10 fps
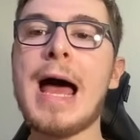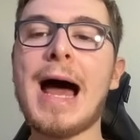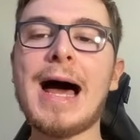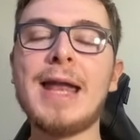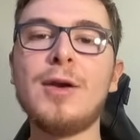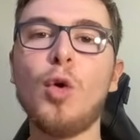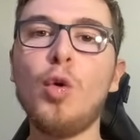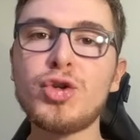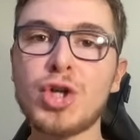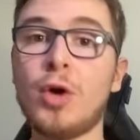And
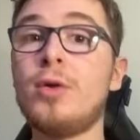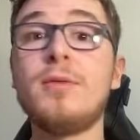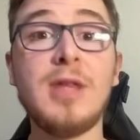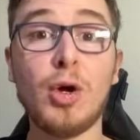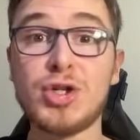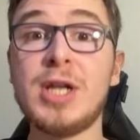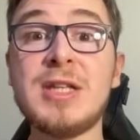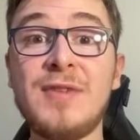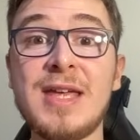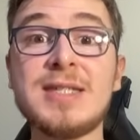also, the
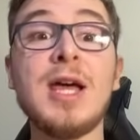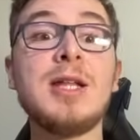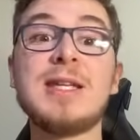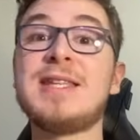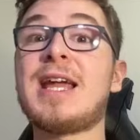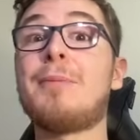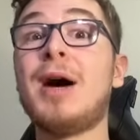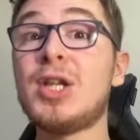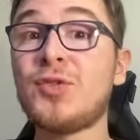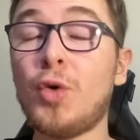alternative is to take a
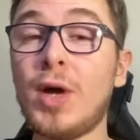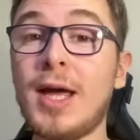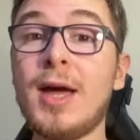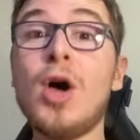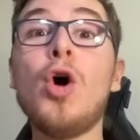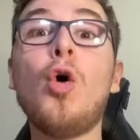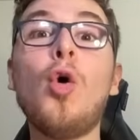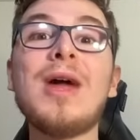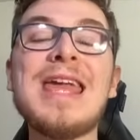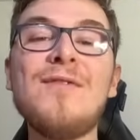-4 hit
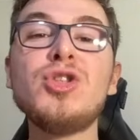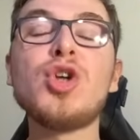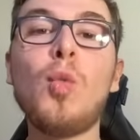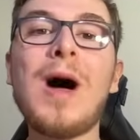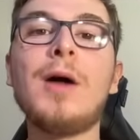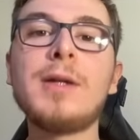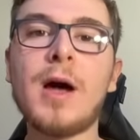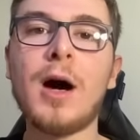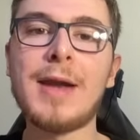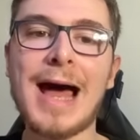or even to wildcard.